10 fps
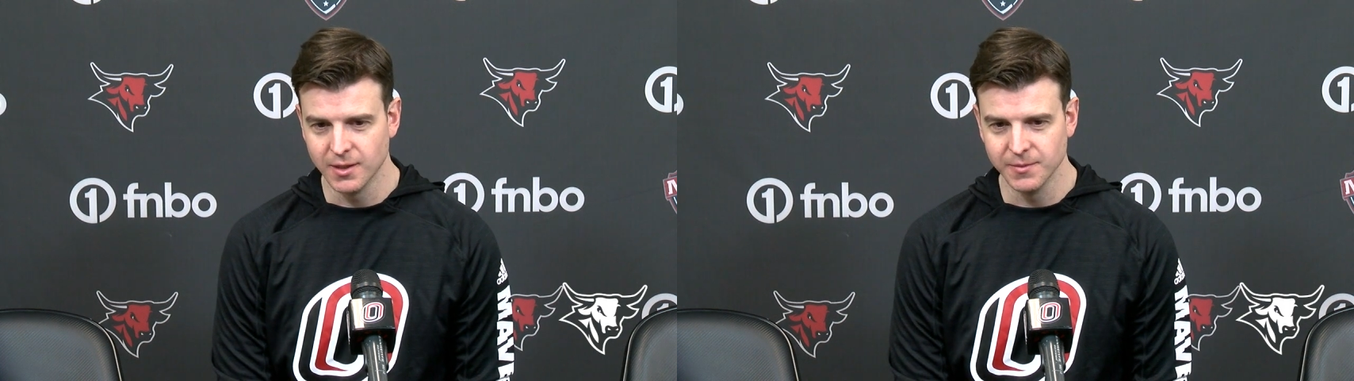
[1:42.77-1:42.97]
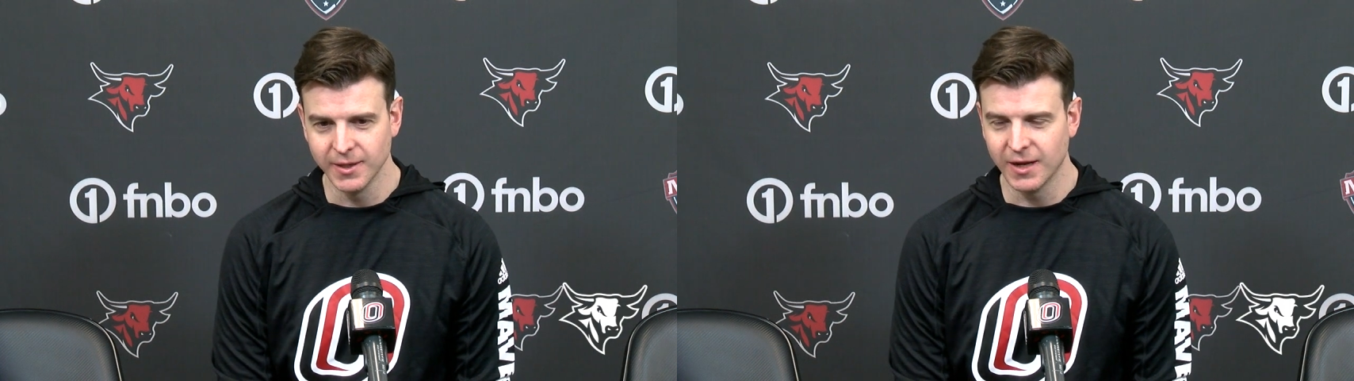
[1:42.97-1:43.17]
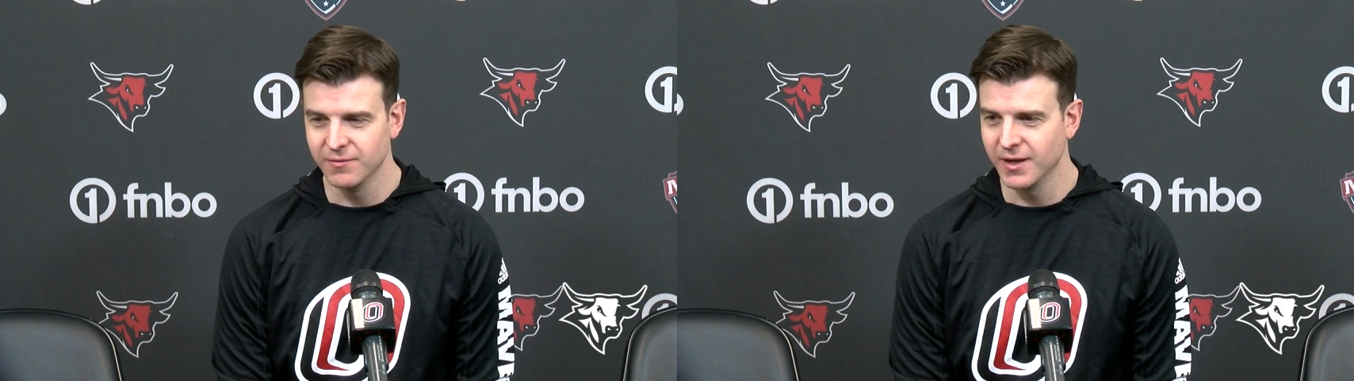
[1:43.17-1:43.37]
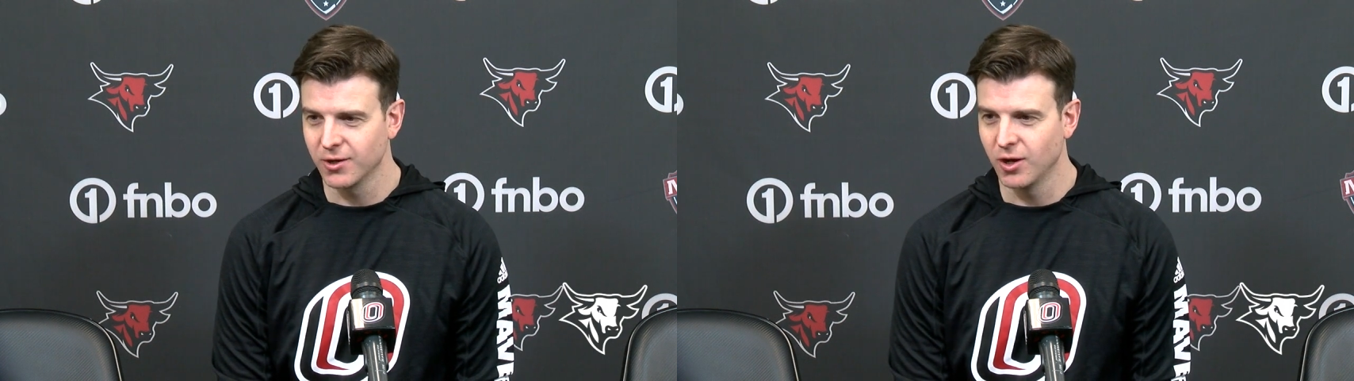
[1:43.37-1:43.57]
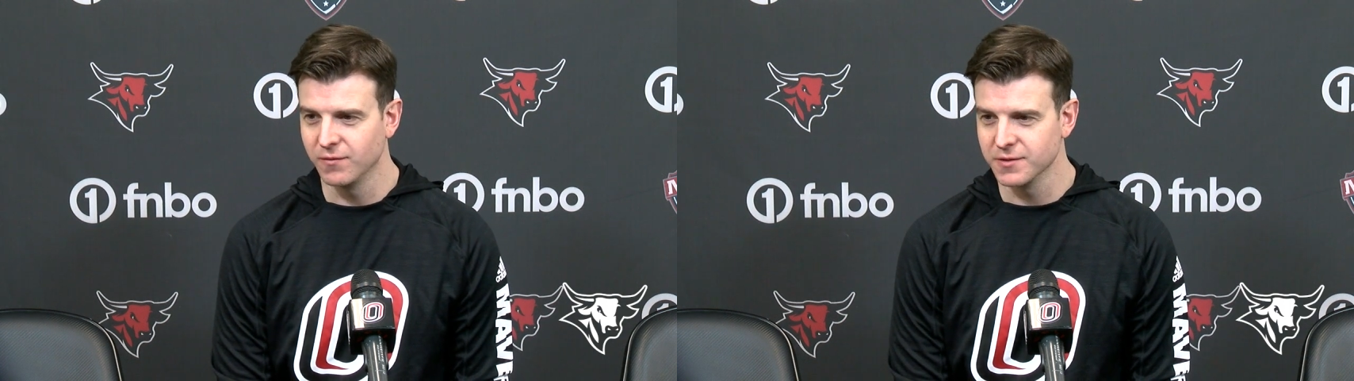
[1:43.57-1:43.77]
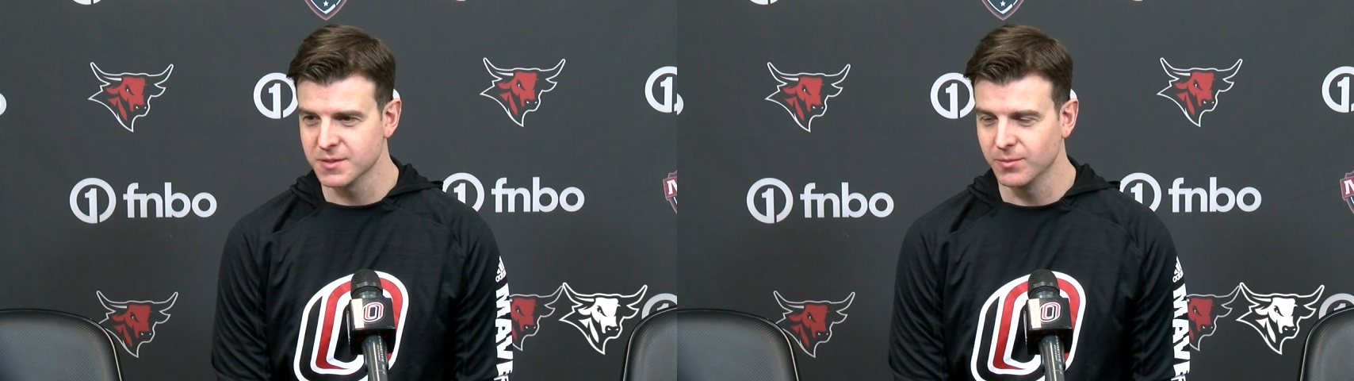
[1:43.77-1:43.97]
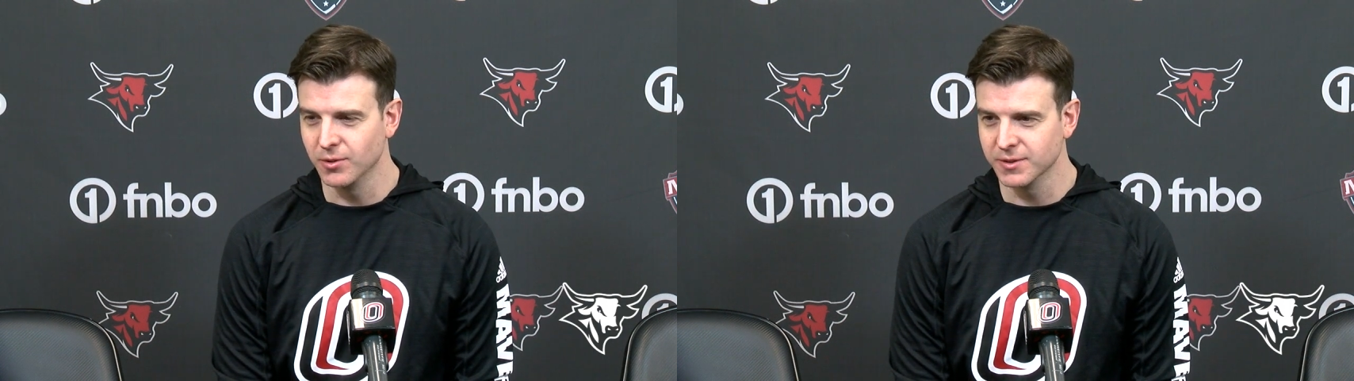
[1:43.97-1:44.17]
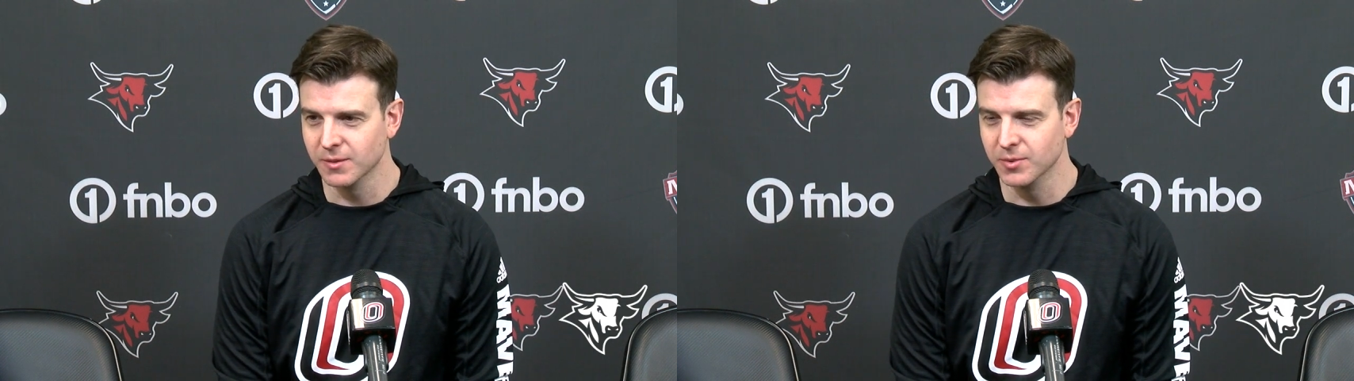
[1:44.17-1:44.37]
they have that confidence
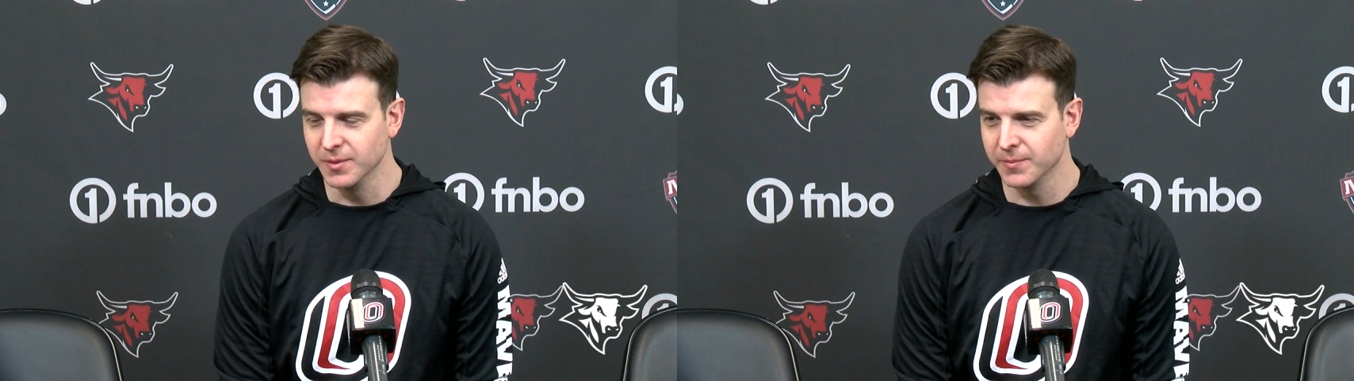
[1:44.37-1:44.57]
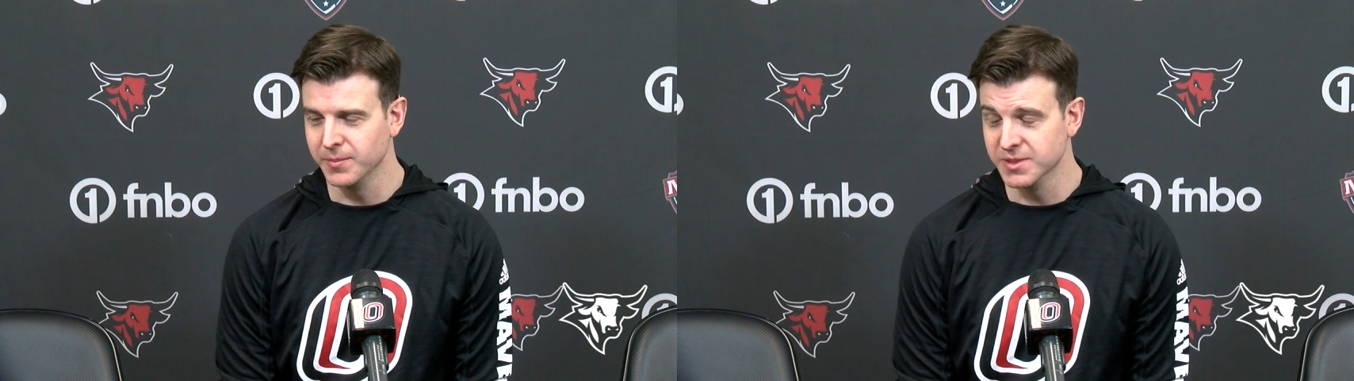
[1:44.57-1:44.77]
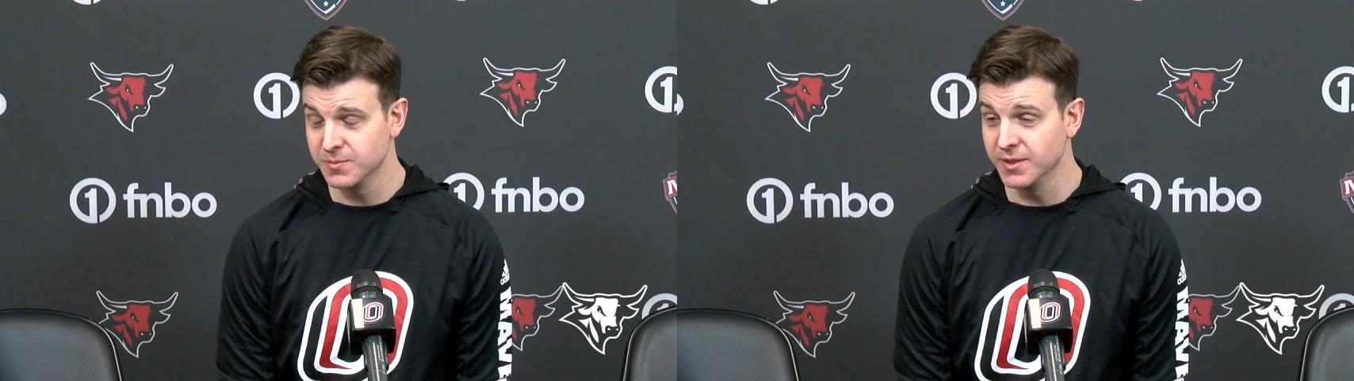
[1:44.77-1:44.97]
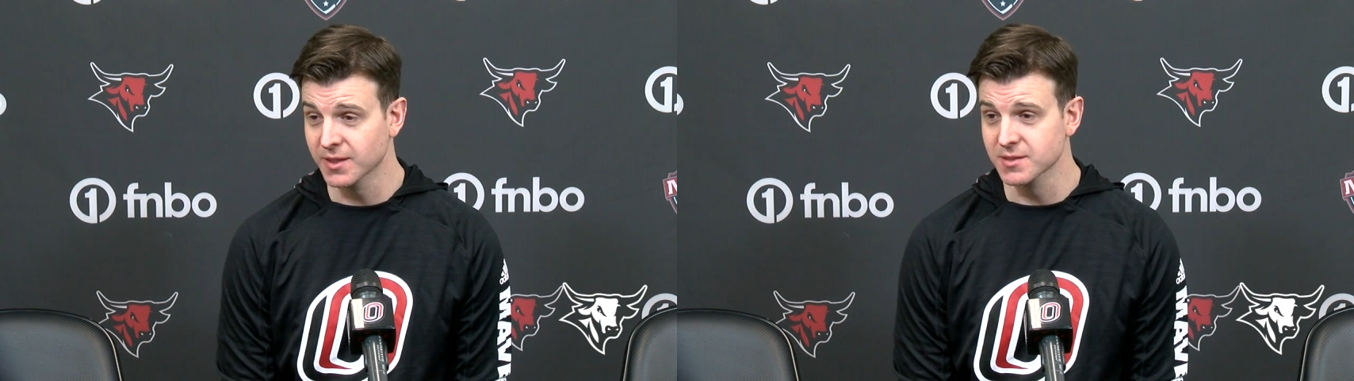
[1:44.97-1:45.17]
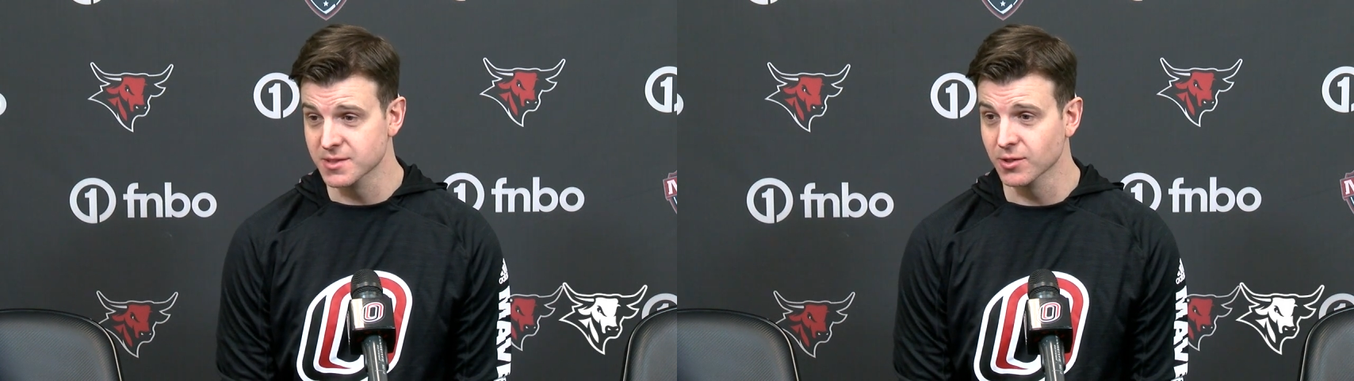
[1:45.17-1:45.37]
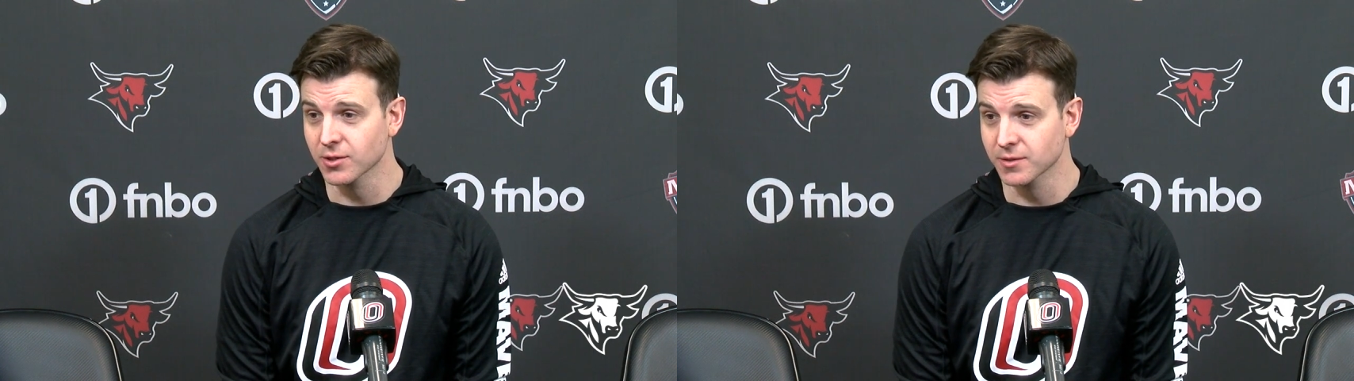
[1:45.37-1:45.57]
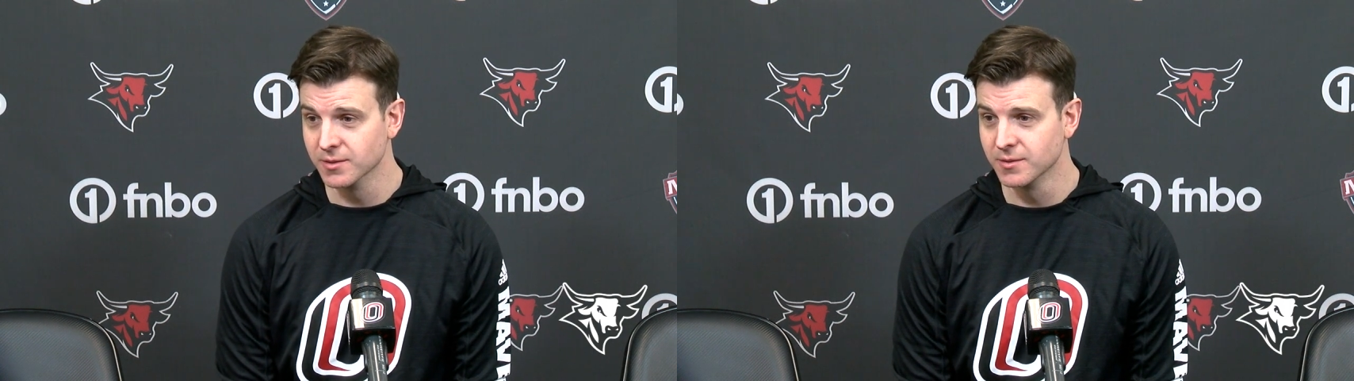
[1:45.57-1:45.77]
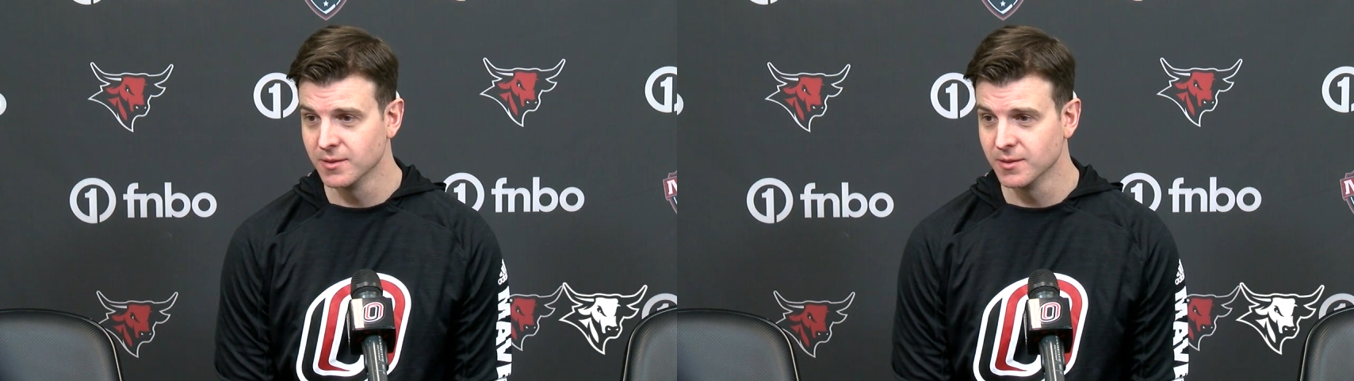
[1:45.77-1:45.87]
about them, but it's because it's earned.